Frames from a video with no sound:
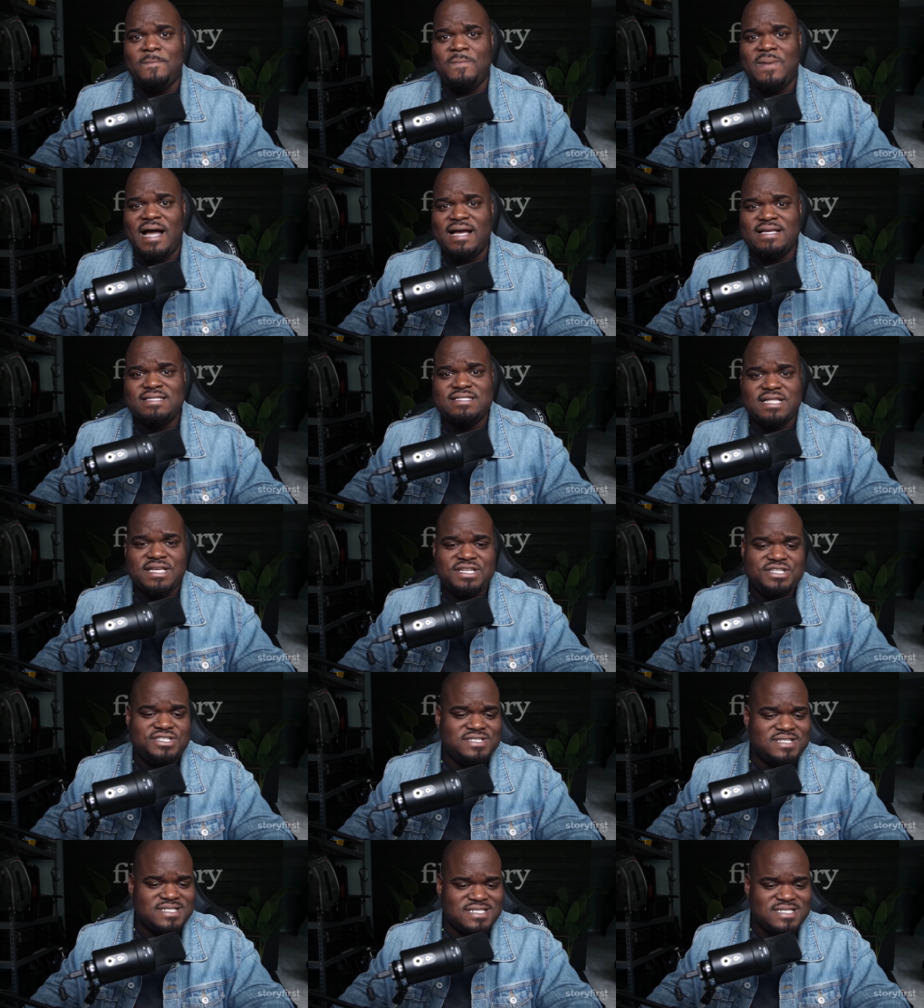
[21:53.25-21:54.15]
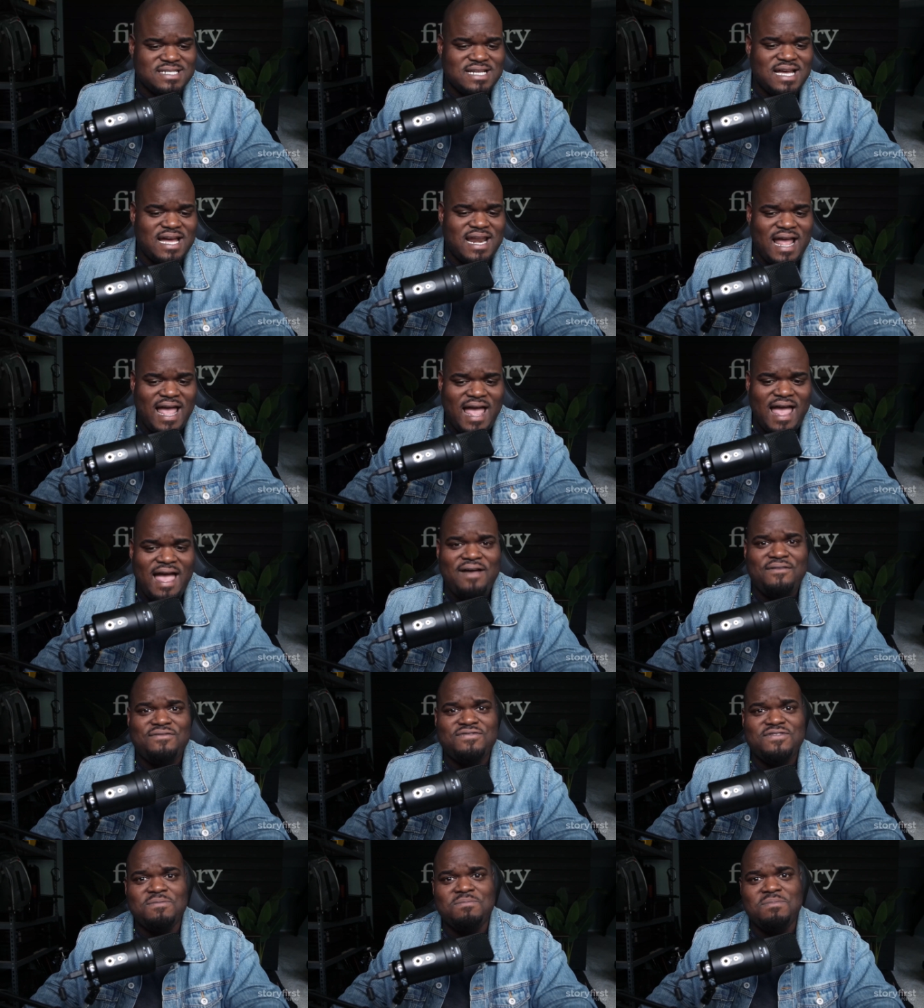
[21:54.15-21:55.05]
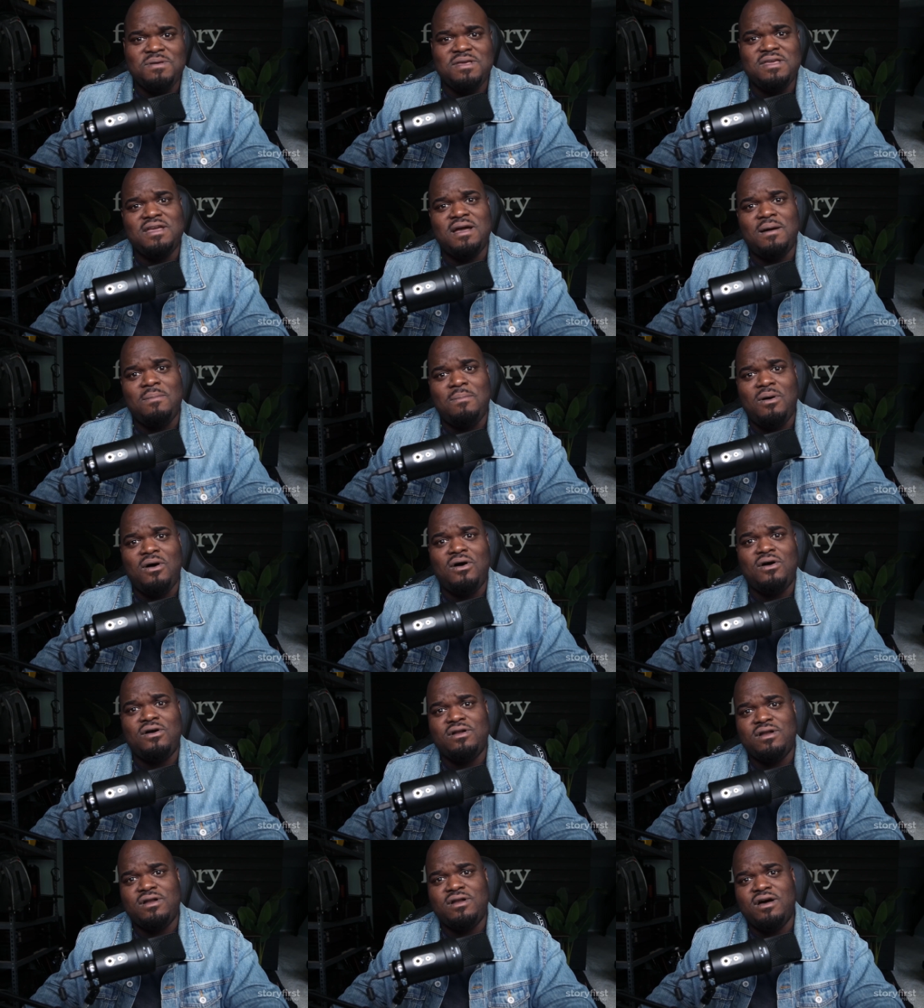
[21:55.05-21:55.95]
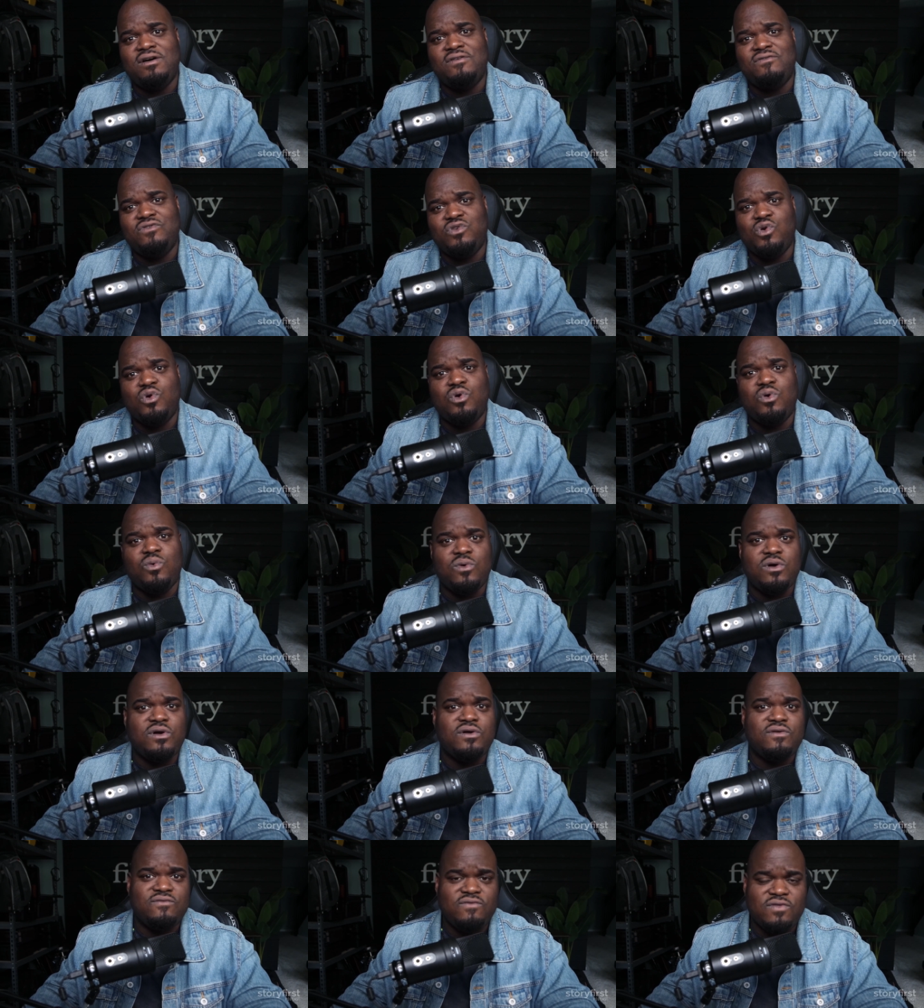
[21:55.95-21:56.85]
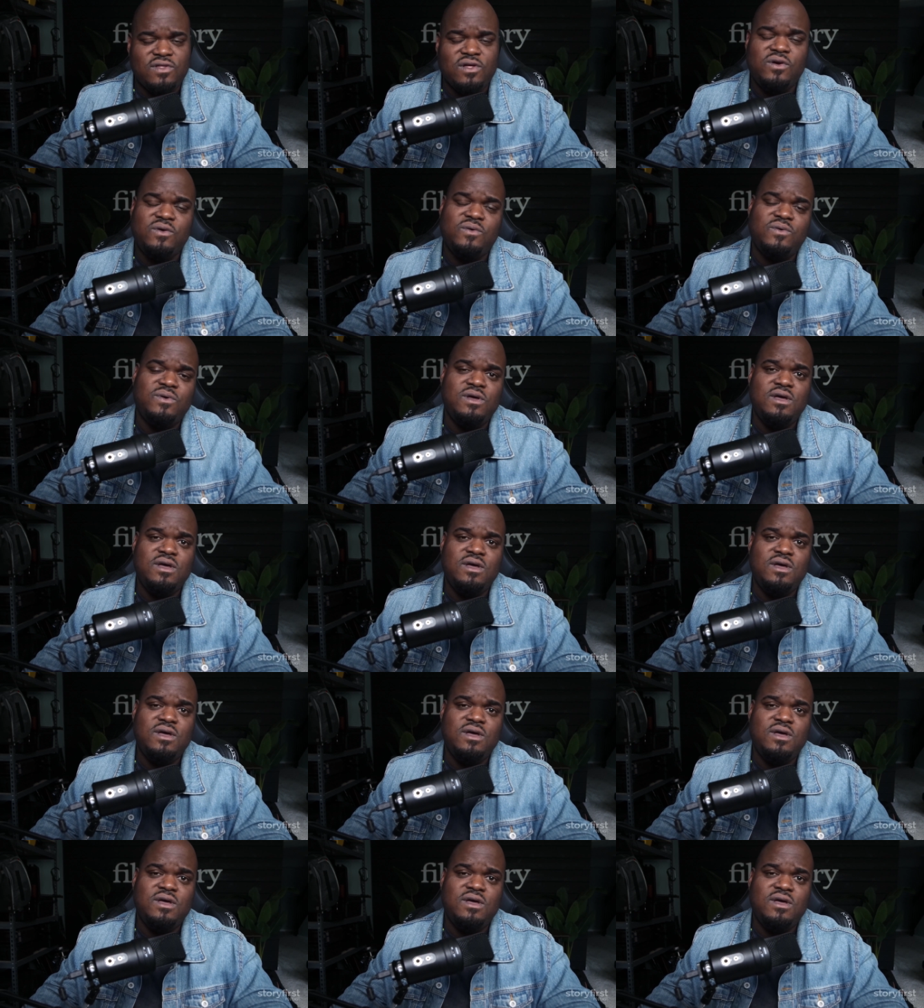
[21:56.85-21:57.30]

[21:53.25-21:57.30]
Isolation does not have to be a part of your workflow.